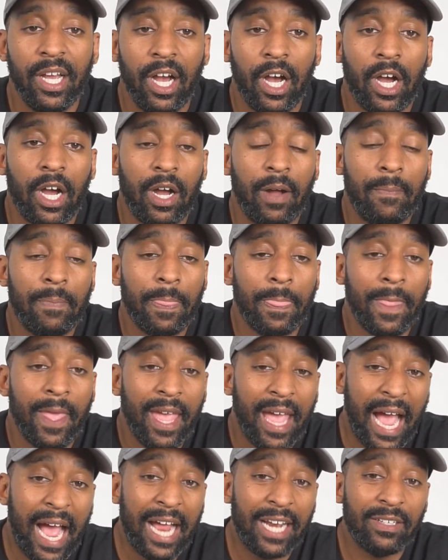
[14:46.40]

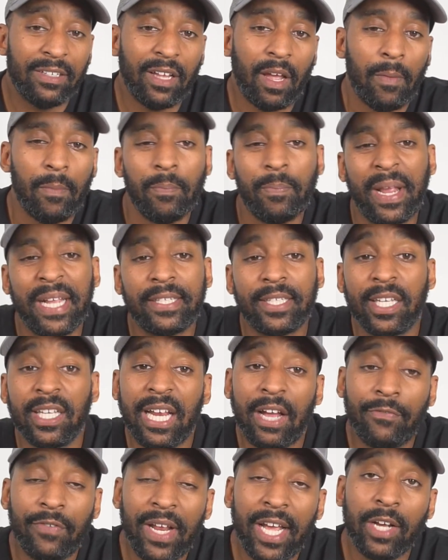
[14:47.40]
And basically,
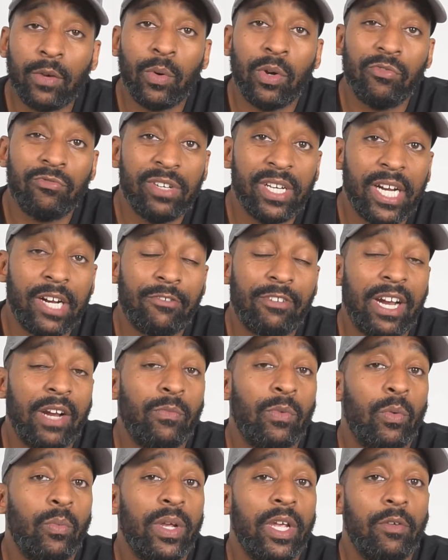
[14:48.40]
the Athletic were reiterating
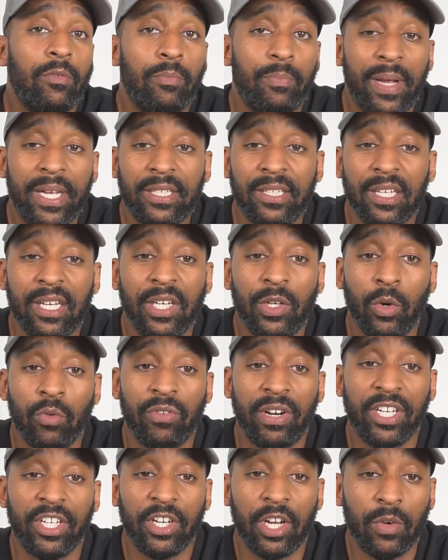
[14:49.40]
what we basically
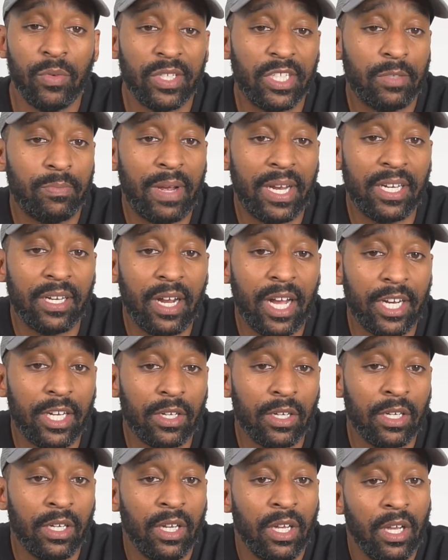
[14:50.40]
already know, which is Man
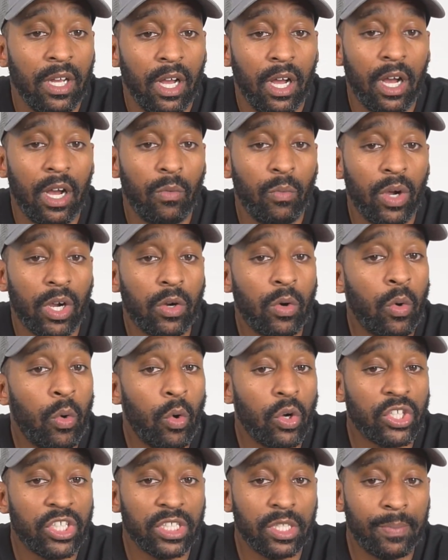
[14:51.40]
United were
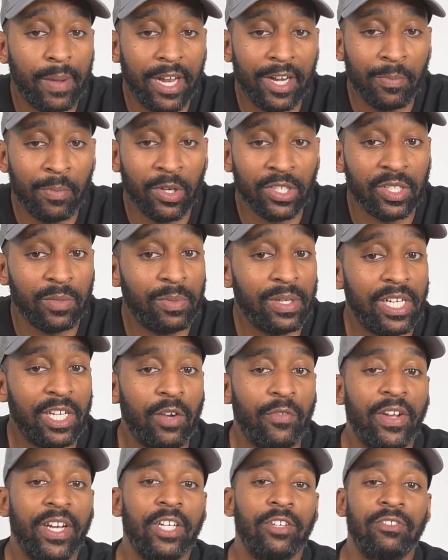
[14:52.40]
cautious about the possibility
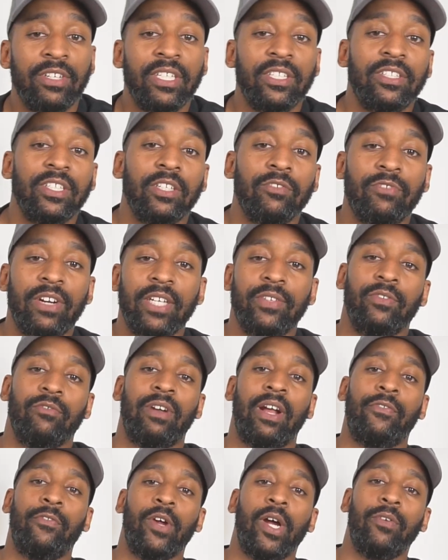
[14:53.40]
of entering into the race for
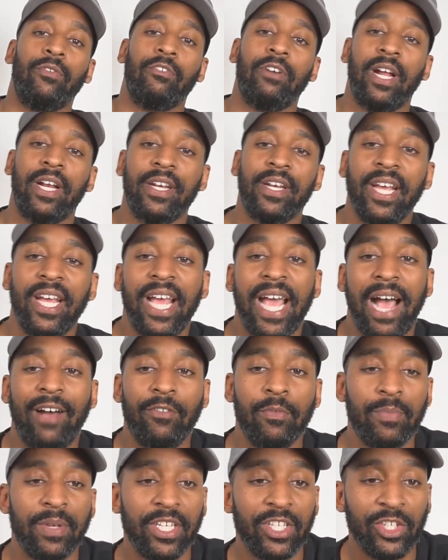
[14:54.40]
Rafael Varane,
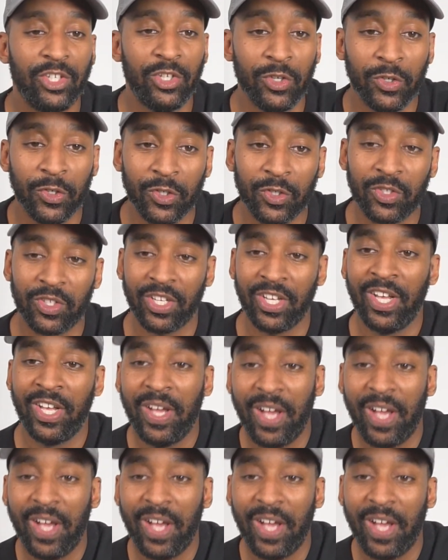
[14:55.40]
having been used